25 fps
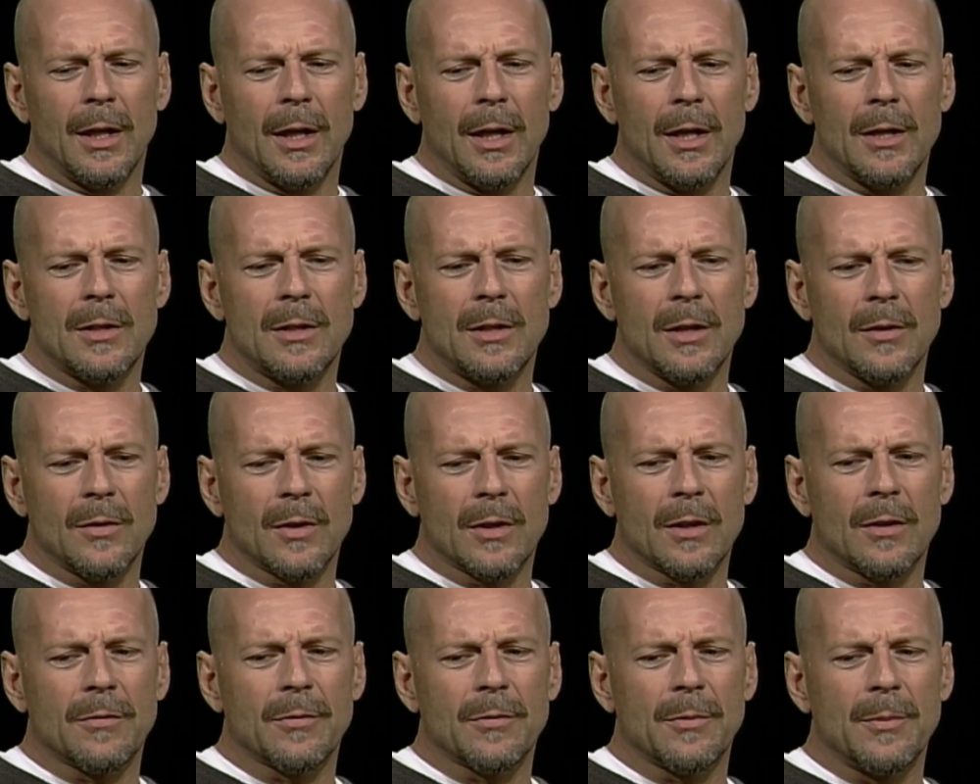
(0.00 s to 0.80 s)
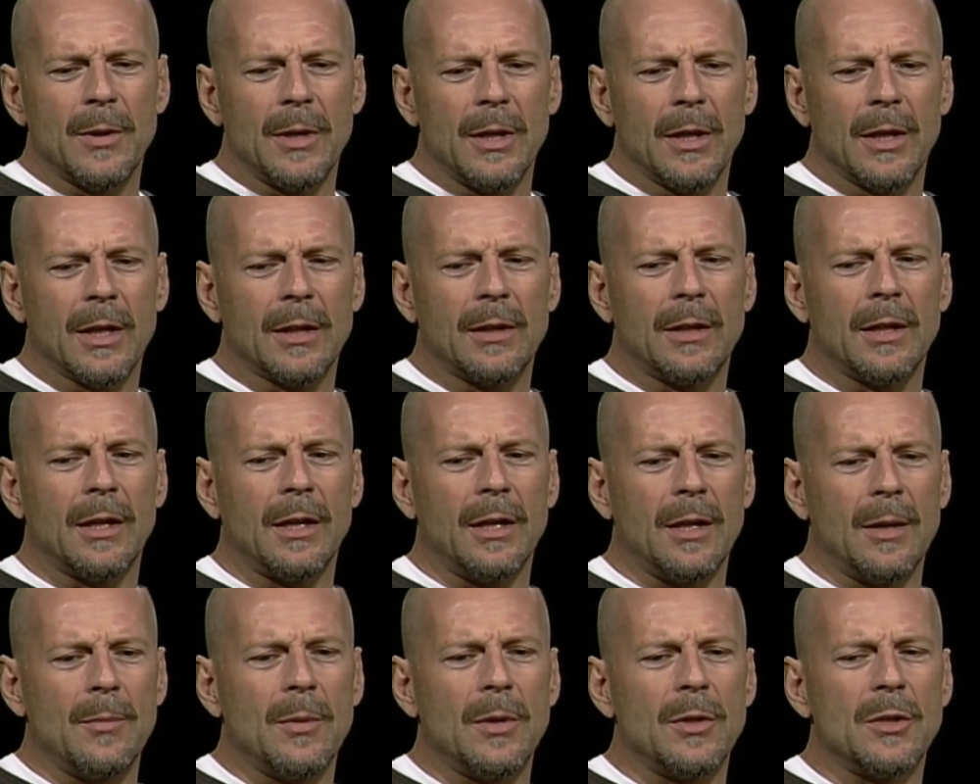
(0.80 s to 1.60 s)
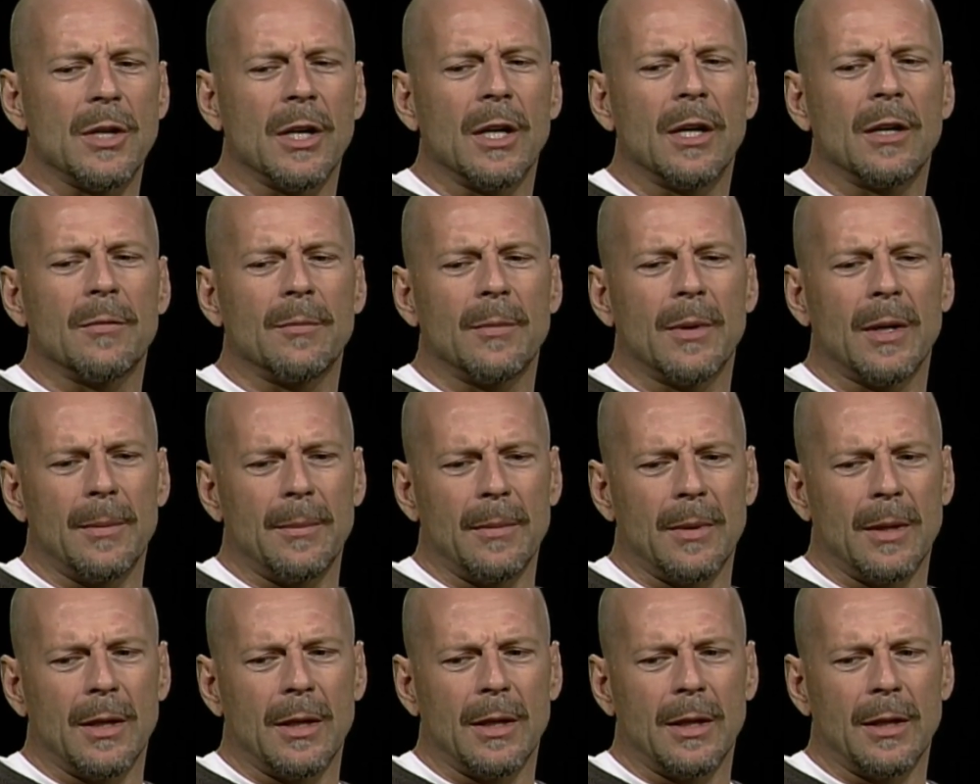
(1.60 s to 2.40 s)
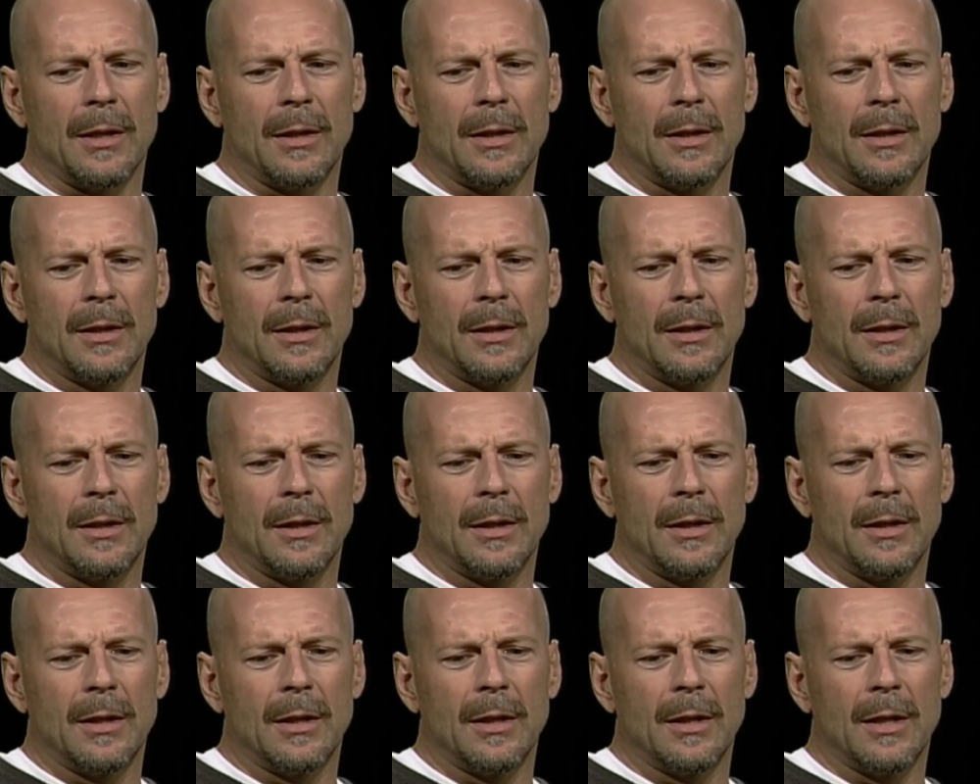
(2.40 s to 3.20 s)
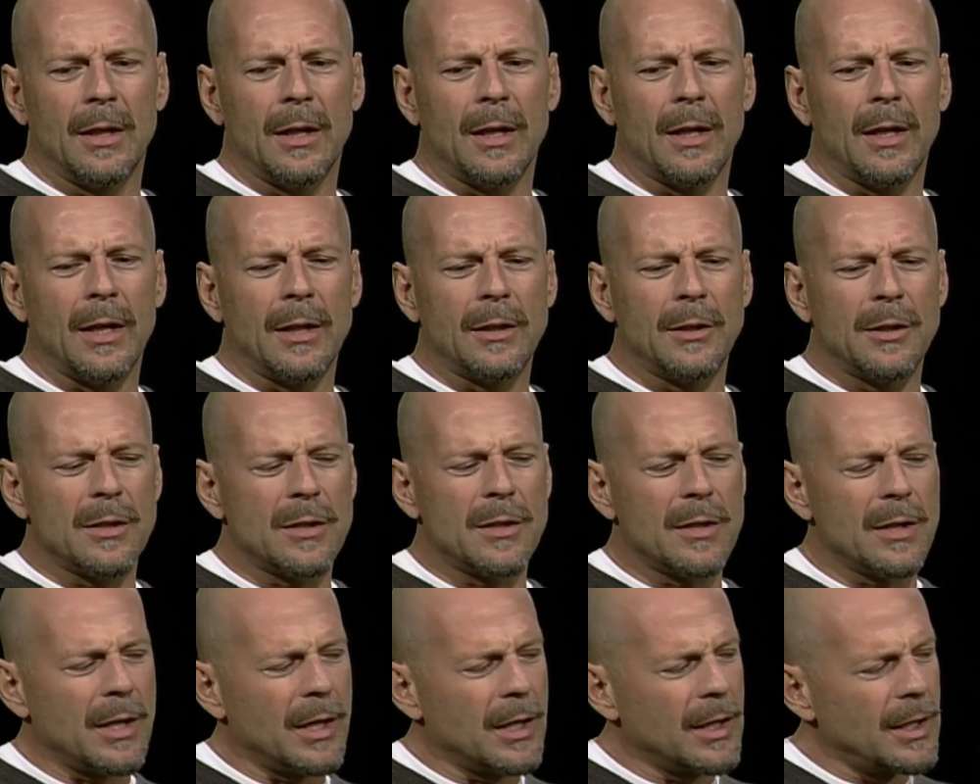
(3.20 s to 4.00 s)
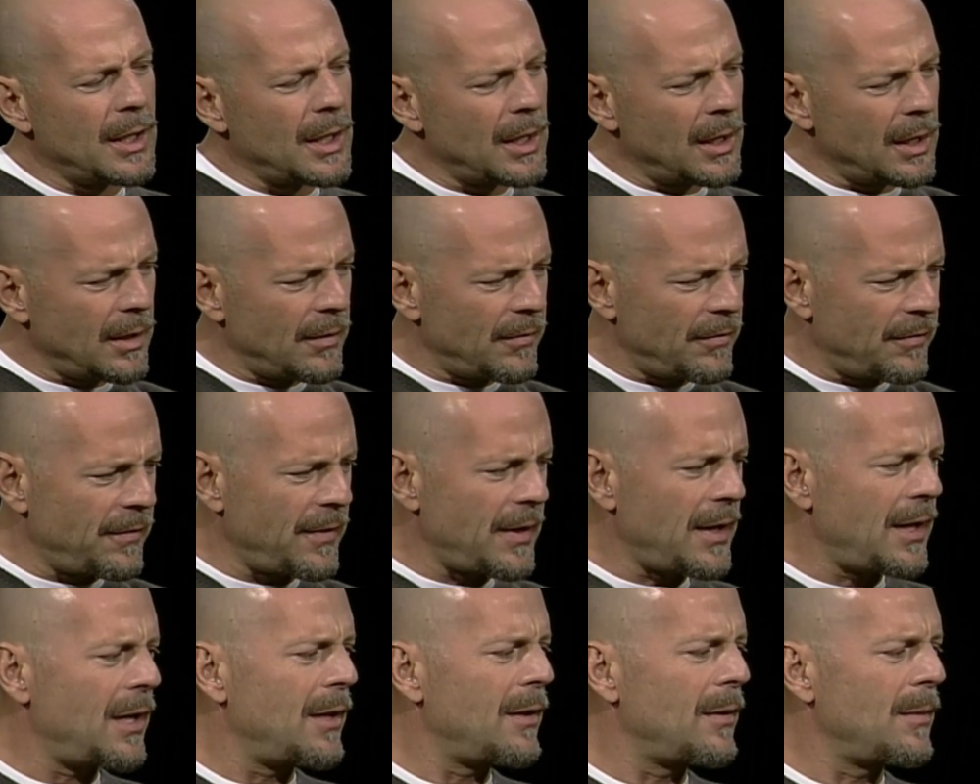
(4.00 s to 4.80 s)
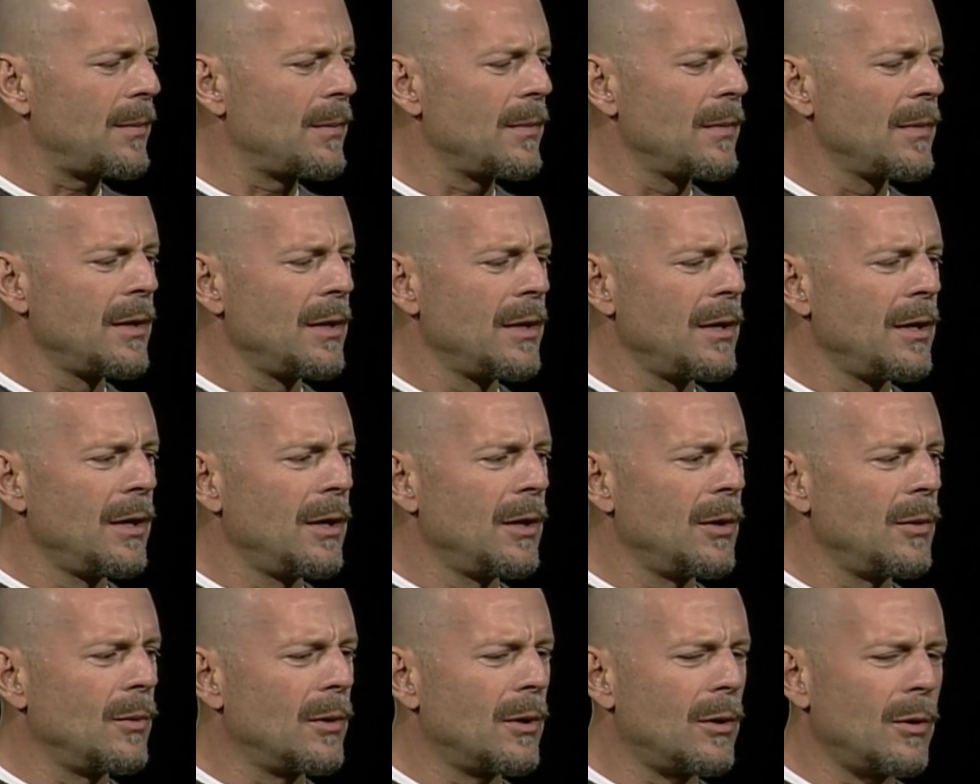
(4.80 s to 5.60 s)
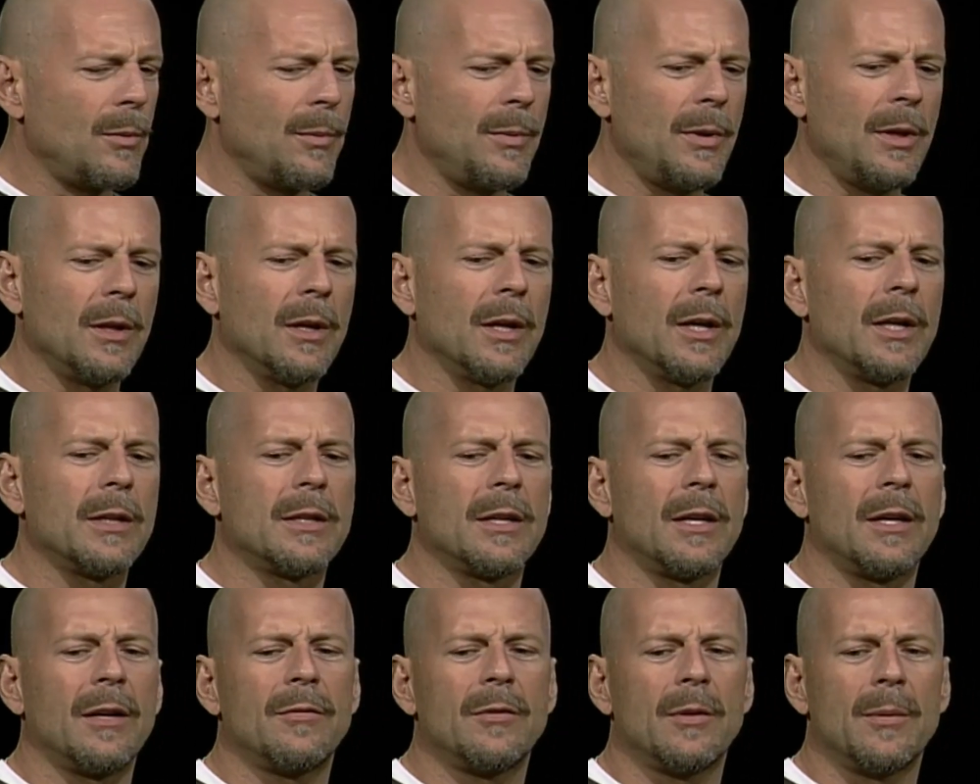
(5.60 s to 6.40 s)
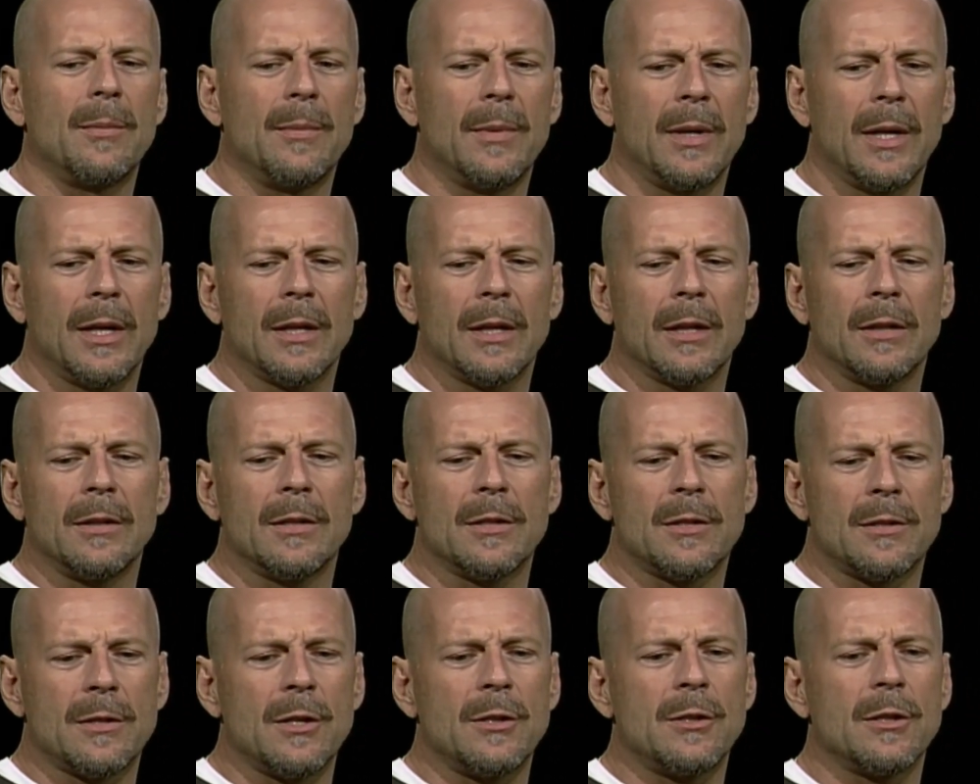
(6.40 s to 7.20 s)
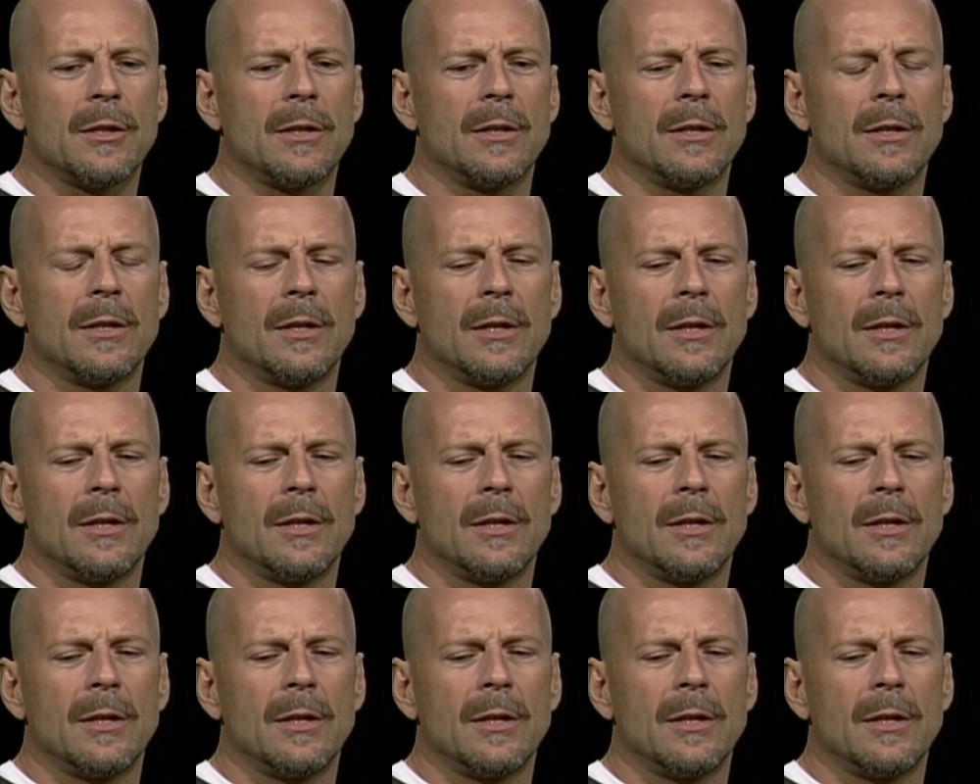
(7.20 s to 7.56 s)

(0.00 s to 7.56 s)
It's difficult for me to get that image out of my mind. I, I just I cannot fathom what it would be like to have to make a decision.